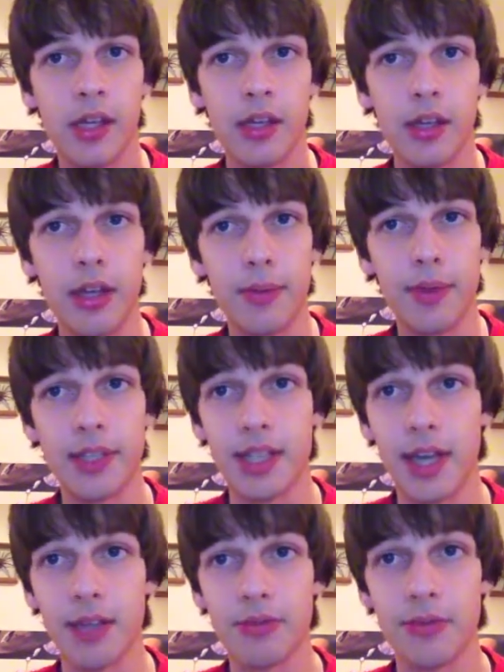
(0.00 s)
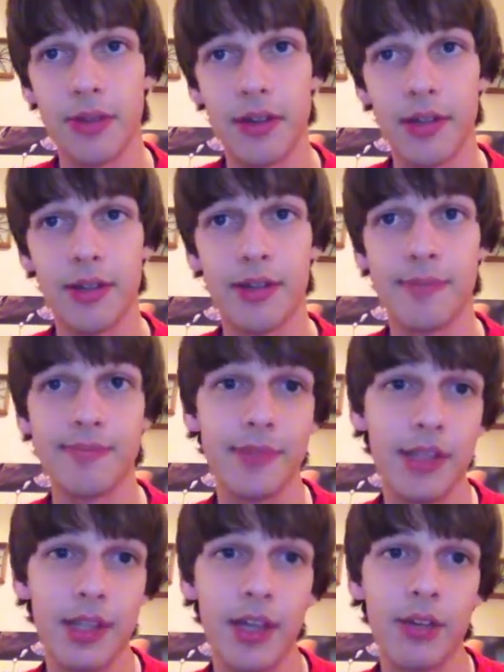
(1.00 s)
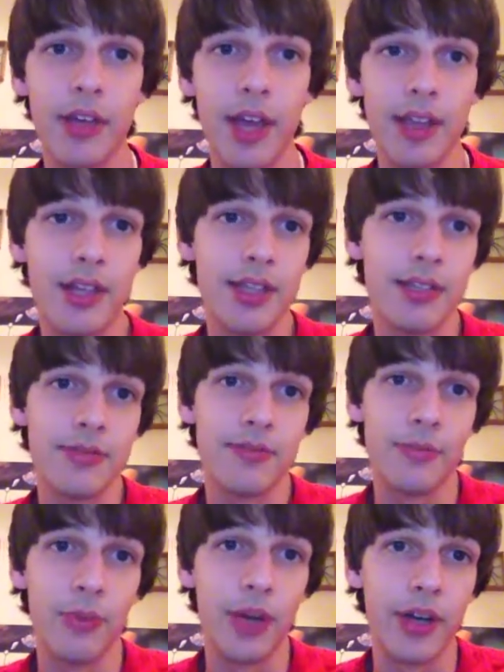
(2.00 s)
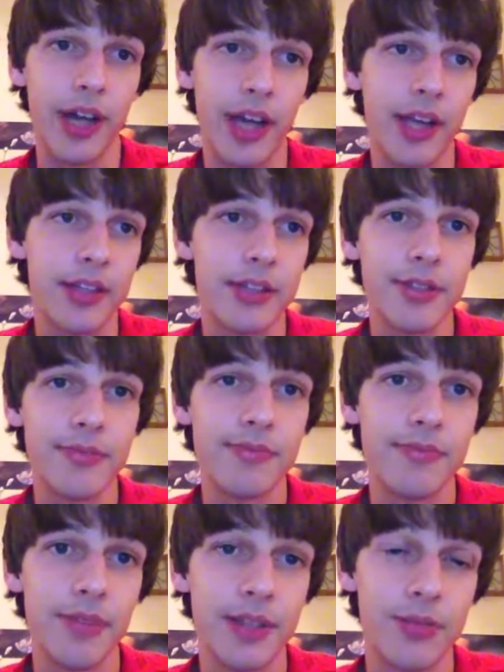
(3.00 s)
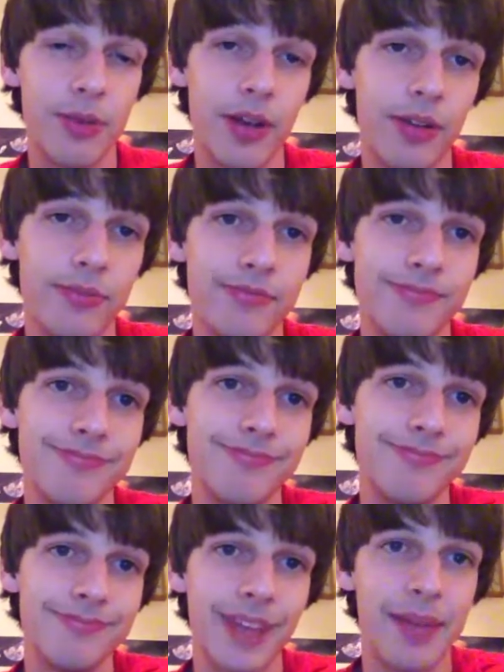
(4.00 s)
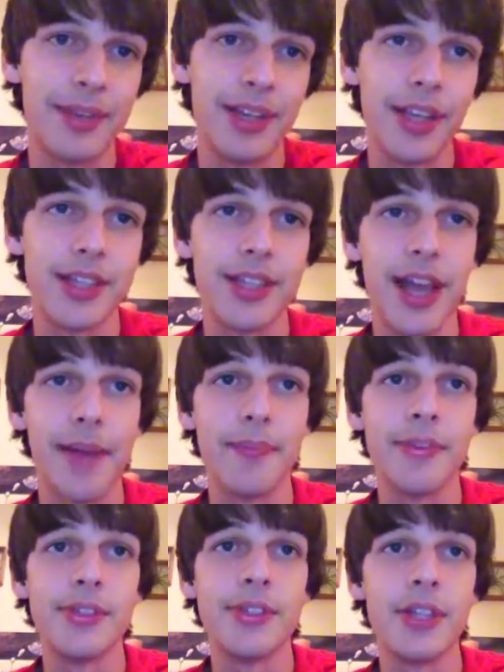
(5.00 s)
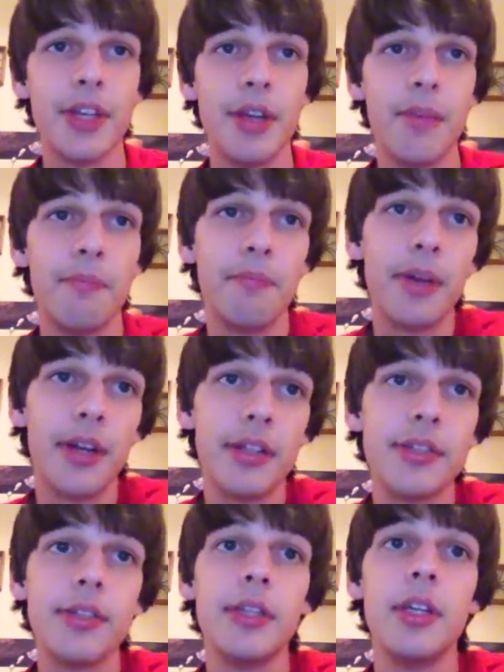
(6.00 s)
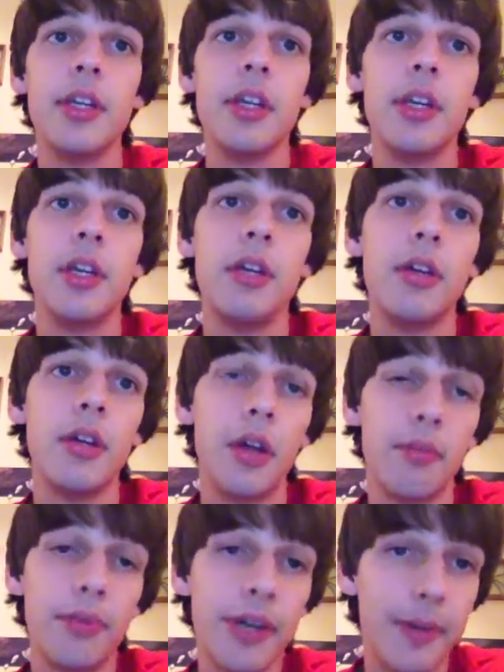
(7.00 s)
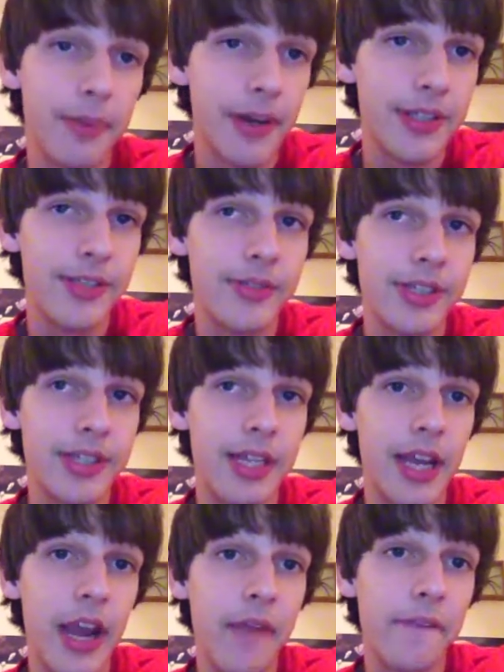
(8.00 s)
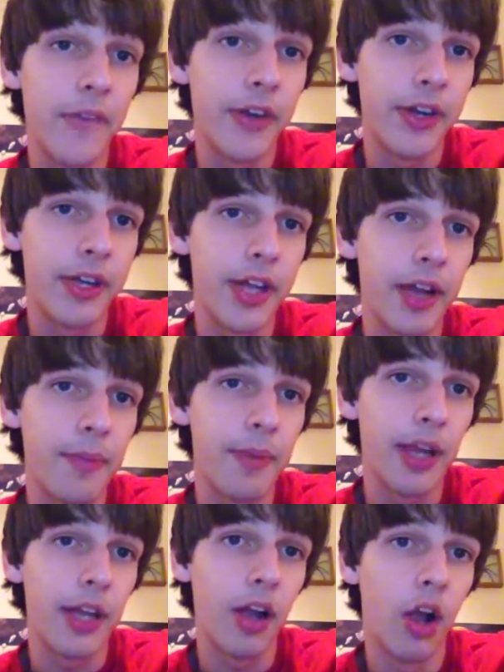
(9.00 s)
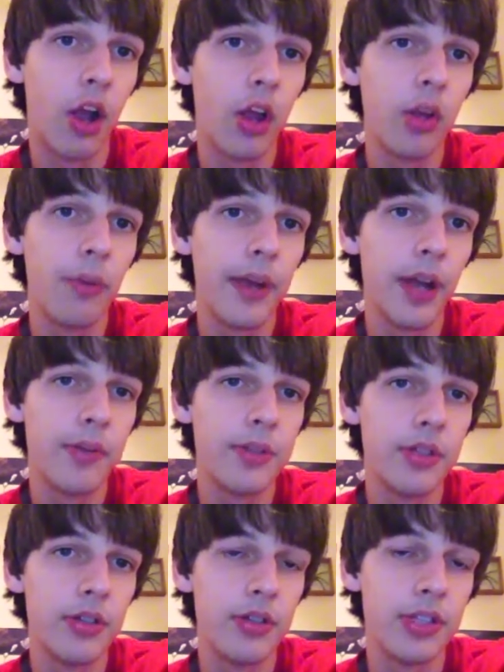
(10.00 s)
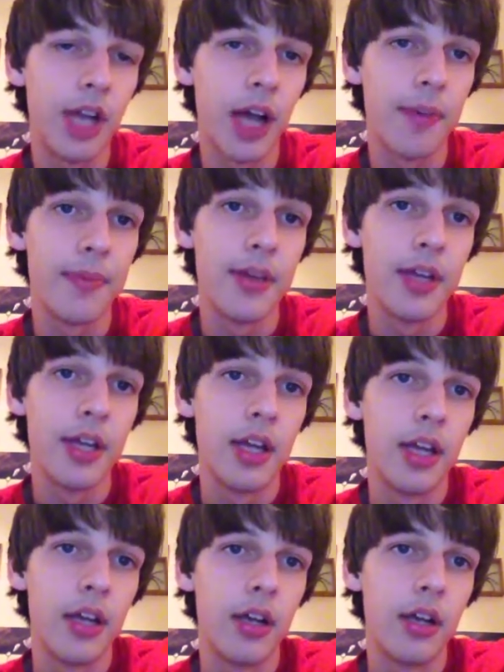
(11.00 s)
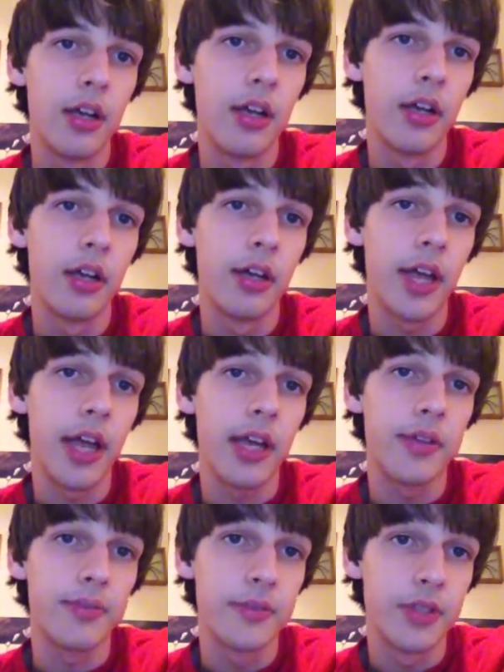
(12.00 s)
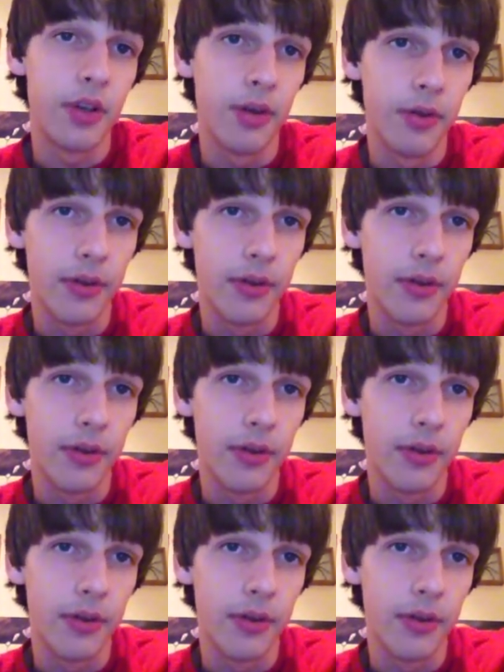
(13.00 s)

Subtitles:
there'll be times where, you know, you get these weird hands as well. I mean, that happens. But pretty impressive to see Infernity deck making all the way up to top 8. So